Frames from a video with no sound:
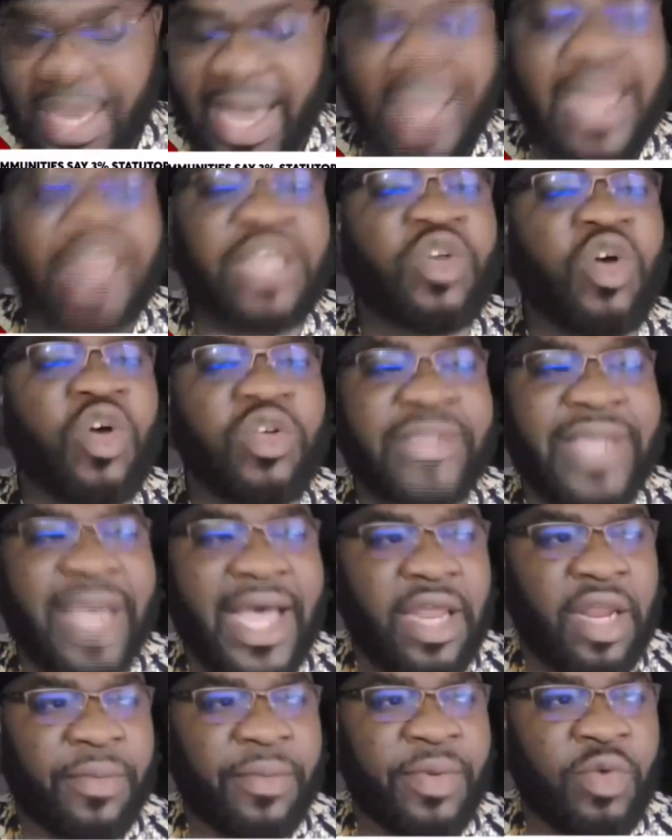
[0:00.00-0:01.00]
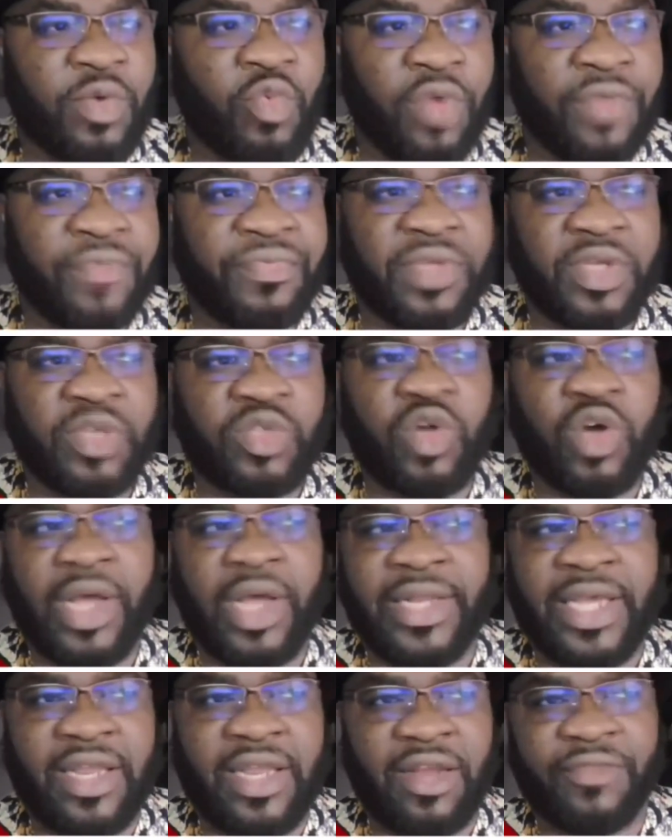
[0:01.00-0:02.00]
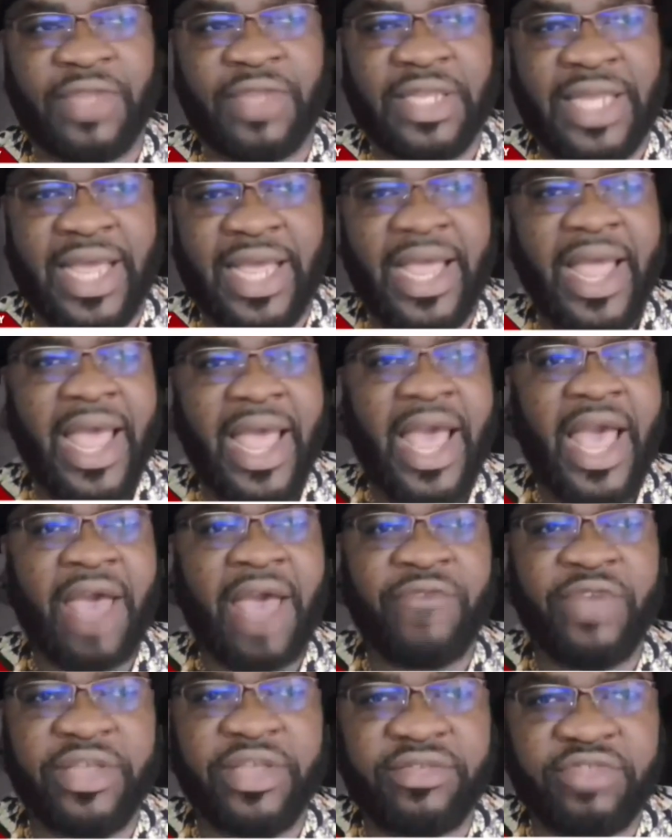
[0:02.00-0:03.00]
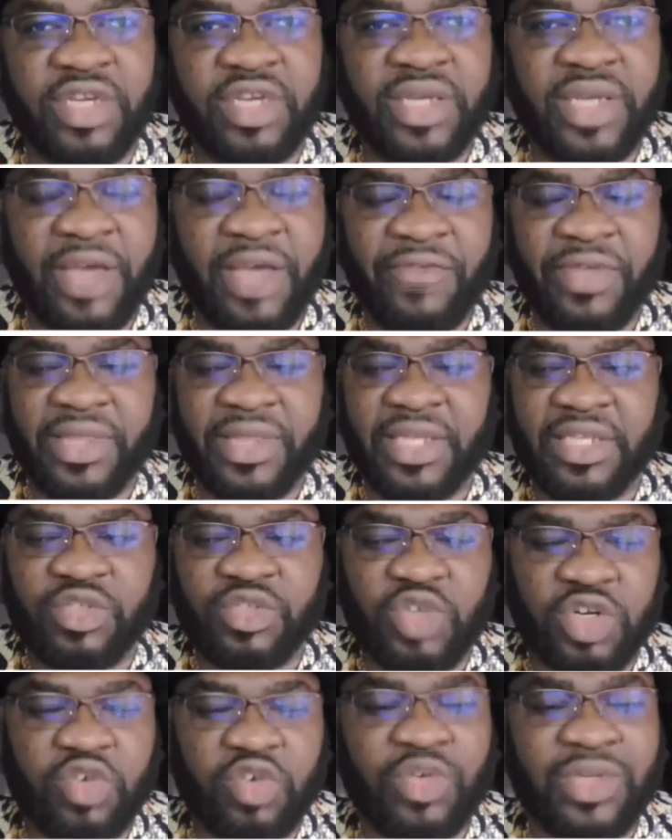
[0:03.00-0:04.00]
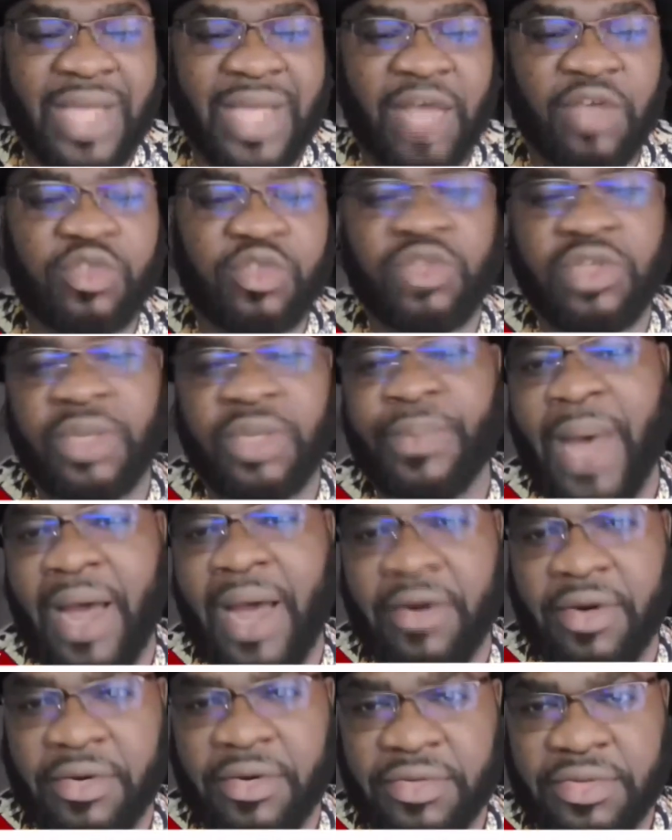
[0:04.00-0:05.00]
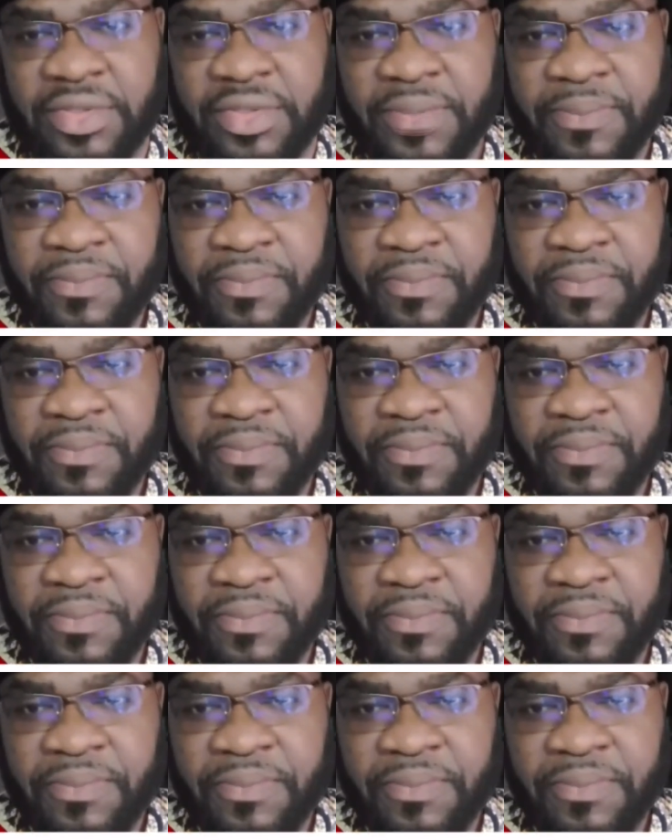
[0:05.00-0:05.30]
And it's all tied up in one thing. So at the end of the day, everything trickles down to the barrels.